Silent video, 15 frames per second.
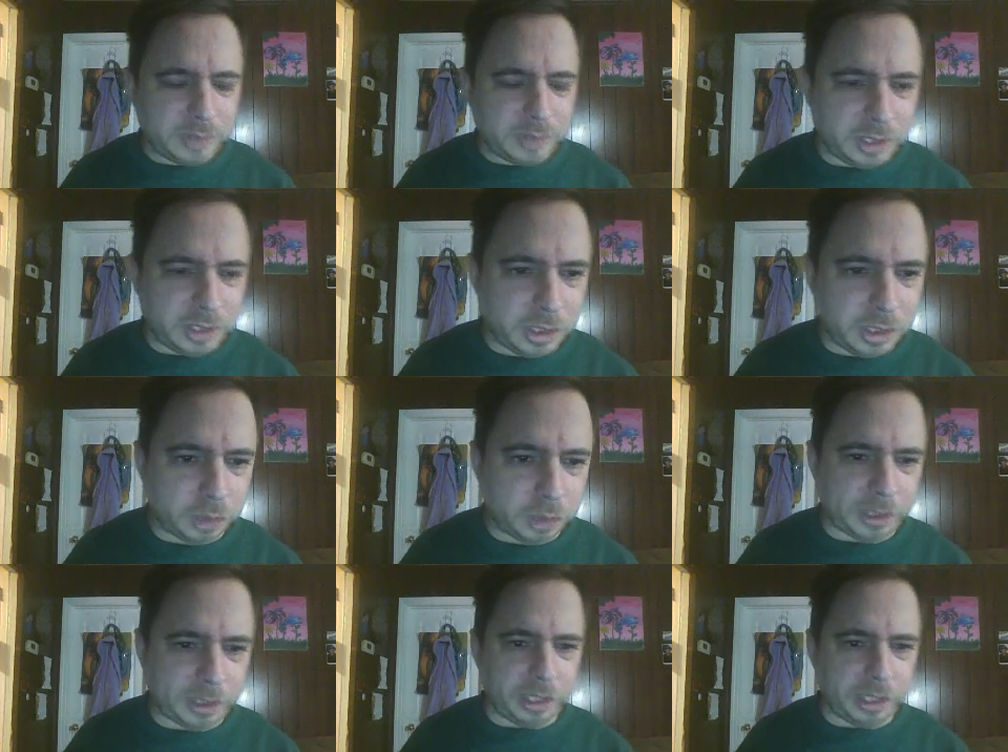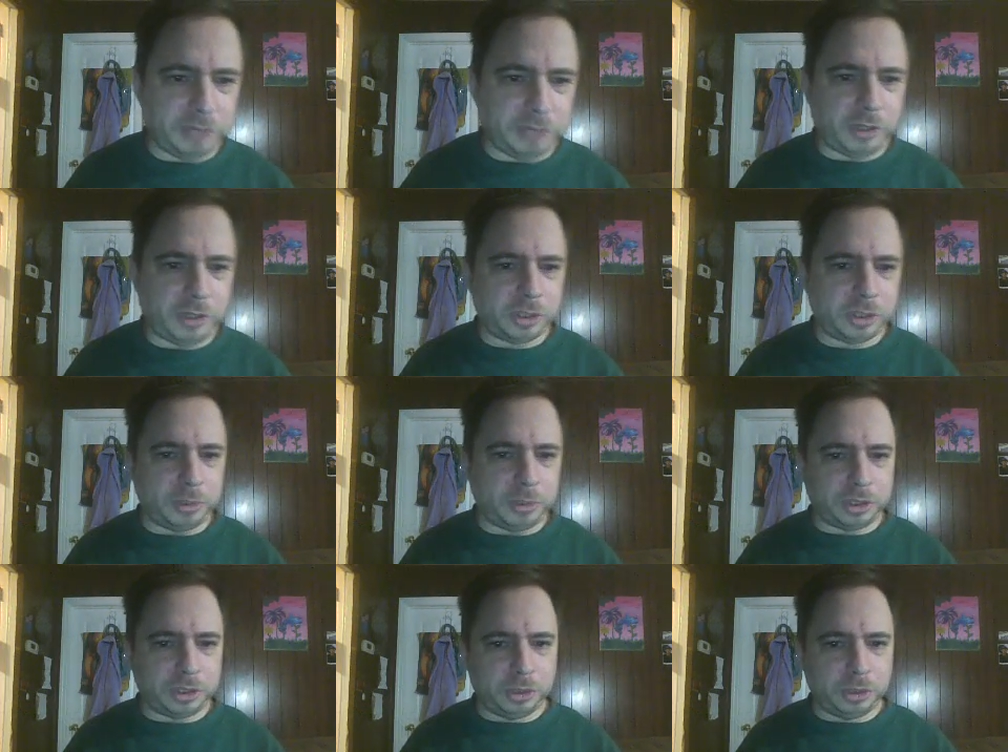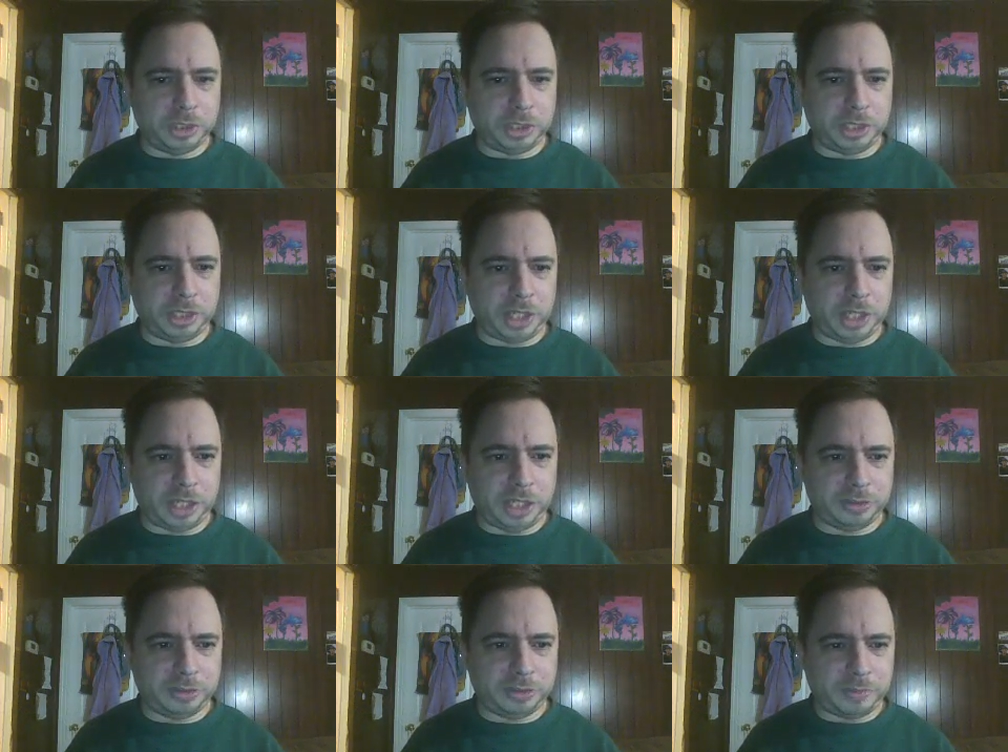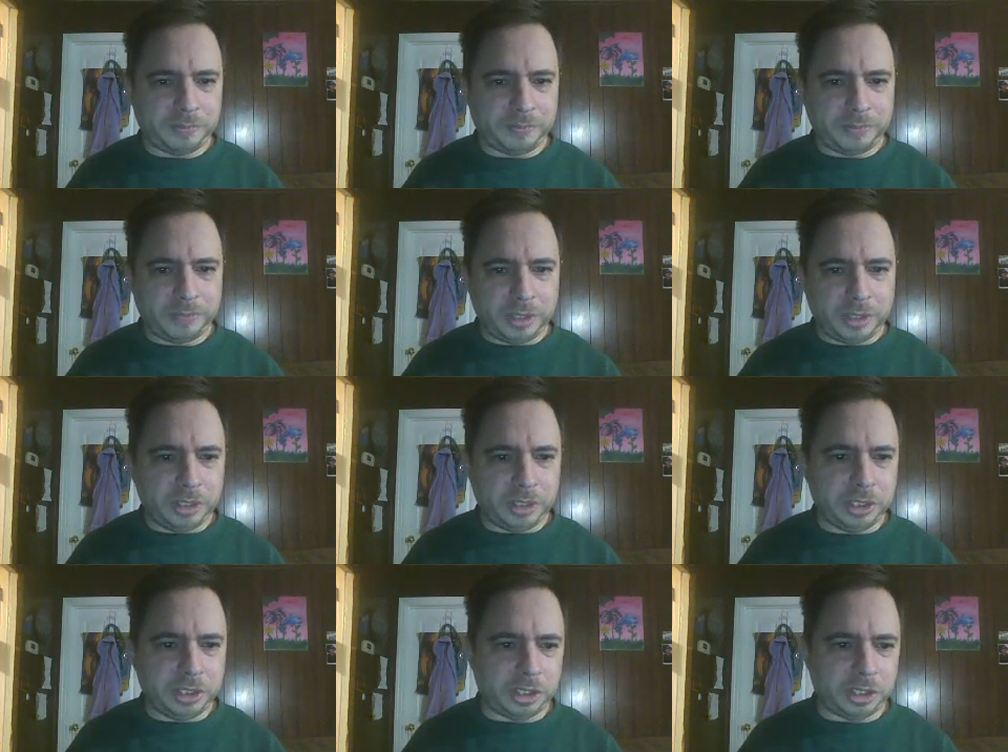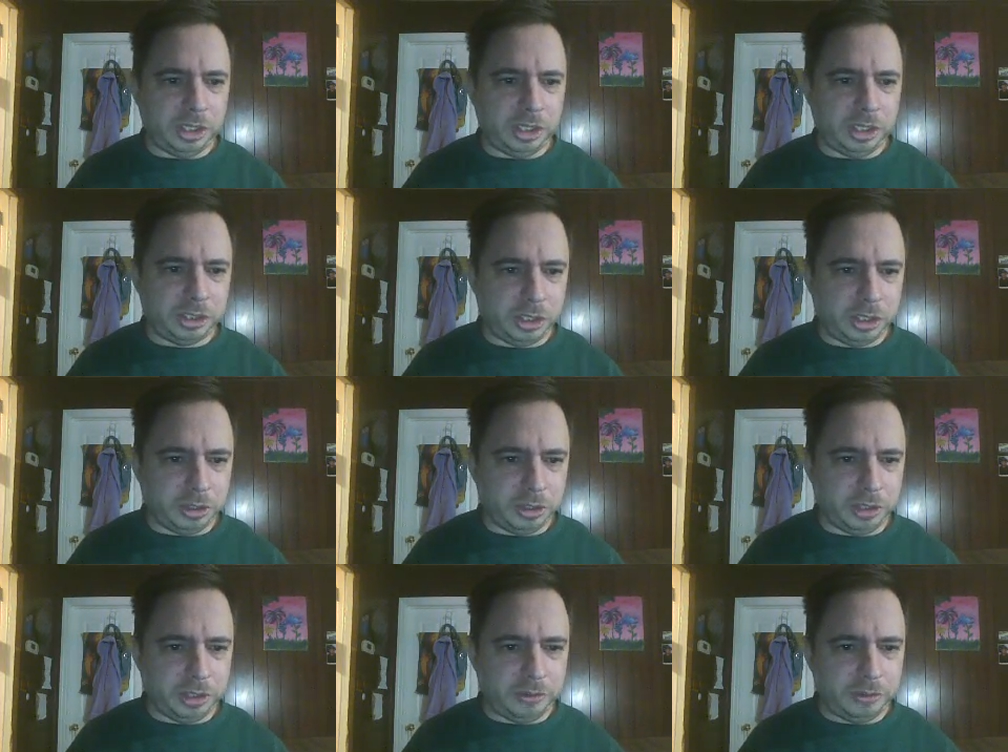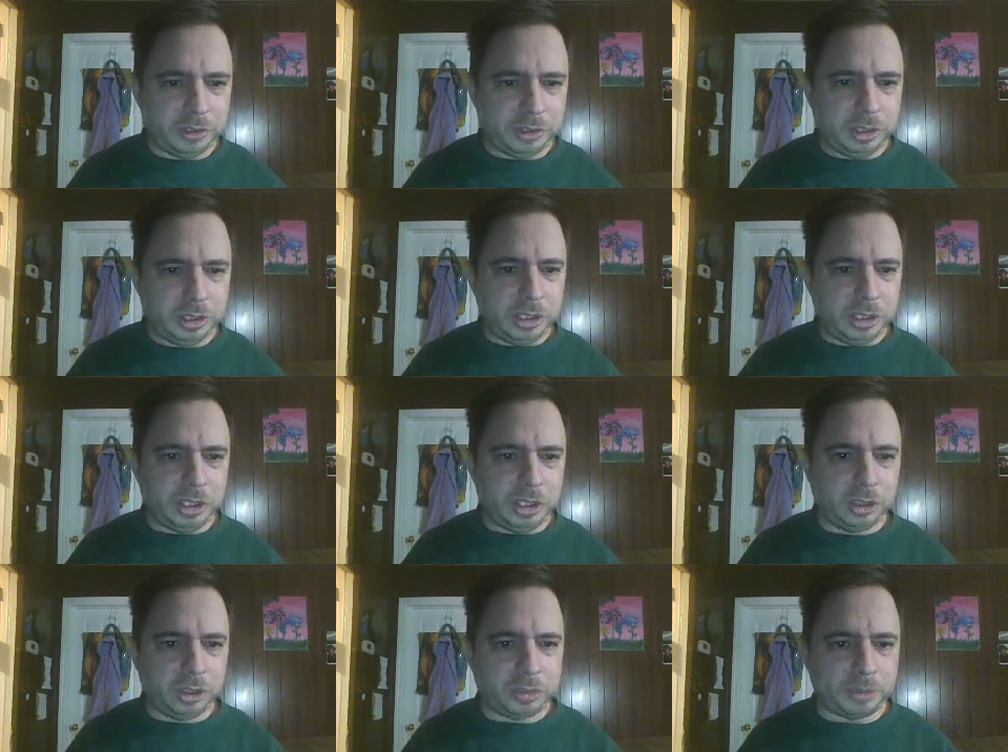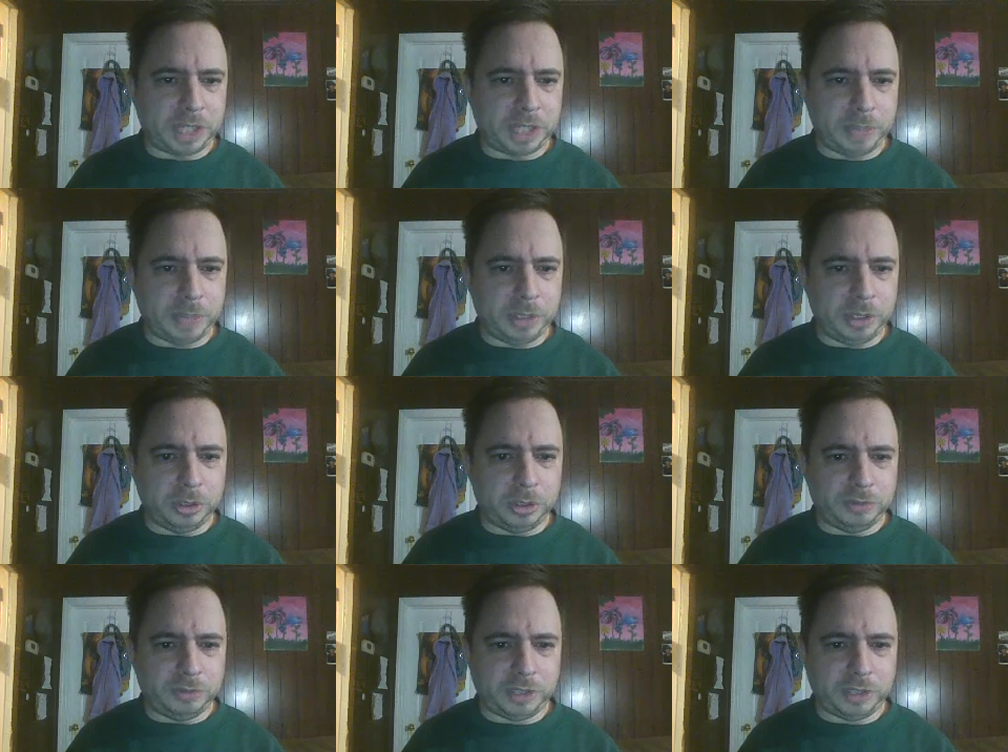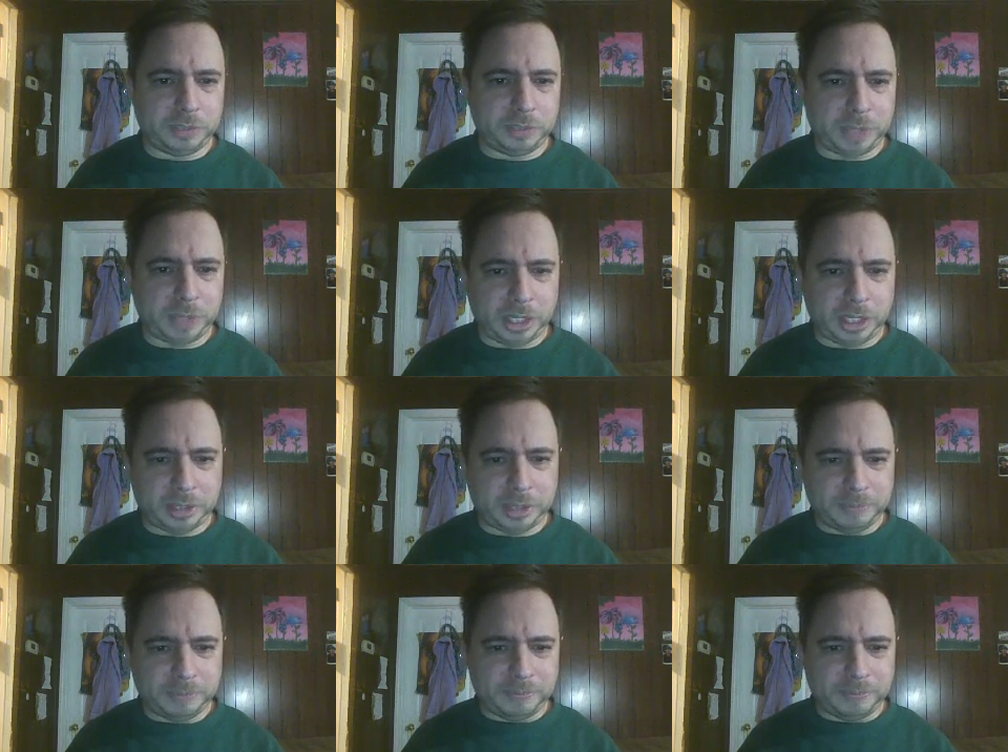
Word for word: He goes back in, follows up with a suicide dive. Then he hits an insecurity, goes up top. Elgin fights back.